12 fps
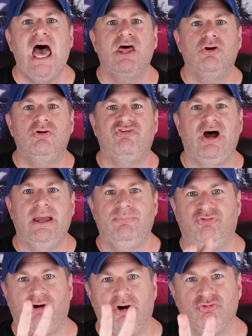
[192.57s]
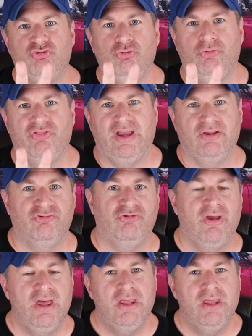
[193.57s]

at all times are two things.